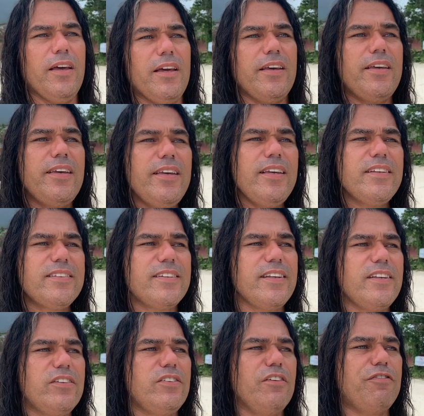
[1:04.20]
he
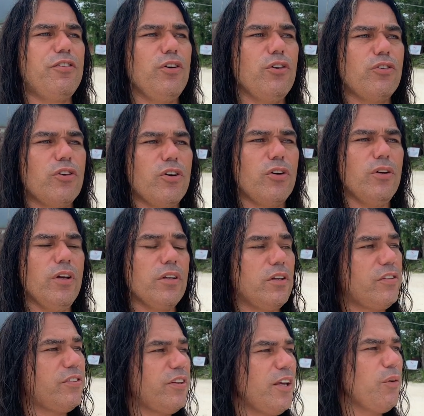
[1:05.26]
sees the future the
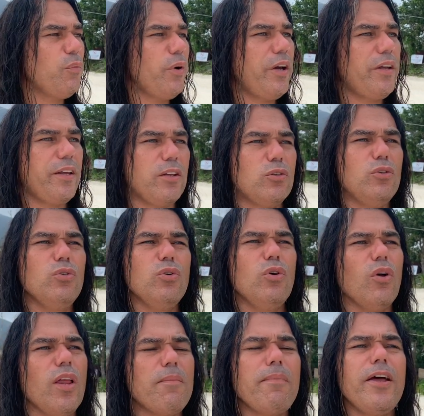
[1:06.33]
same way that
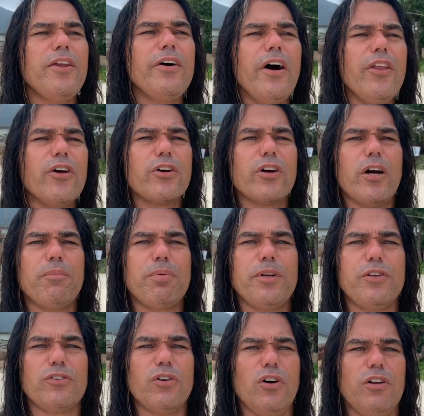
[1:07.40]
Google and many other
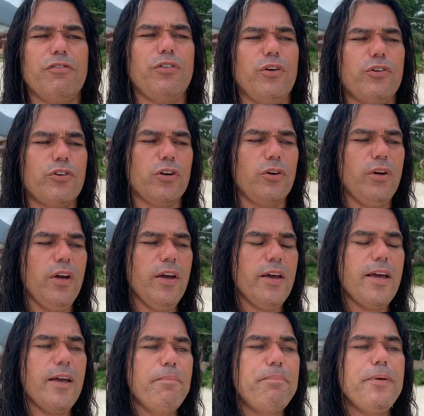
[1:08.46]
companies saw the future,
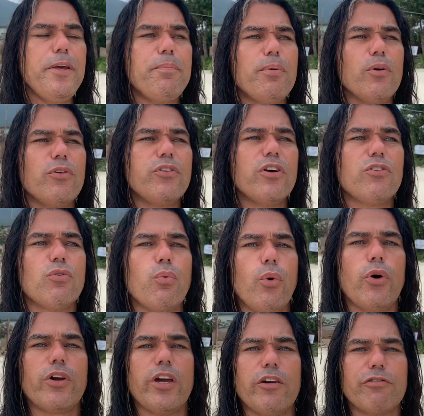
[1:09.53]
and people just
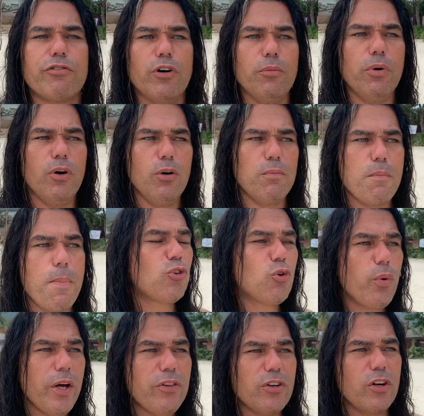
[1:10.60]
working from home.
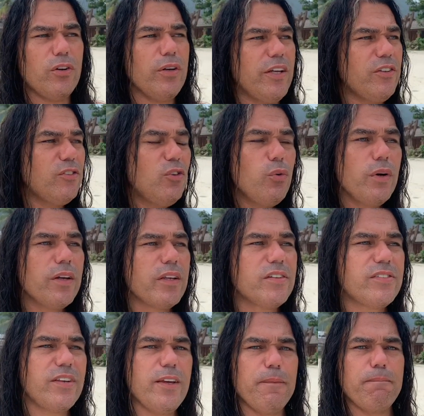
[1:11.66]
Twitter is doing the
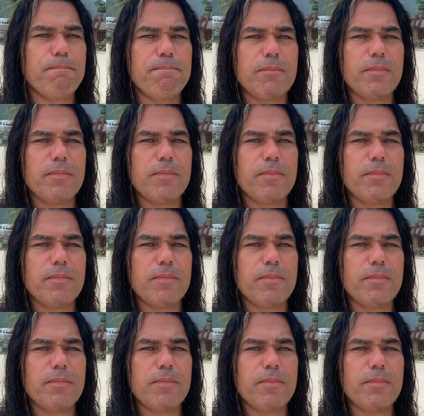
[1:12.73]
same.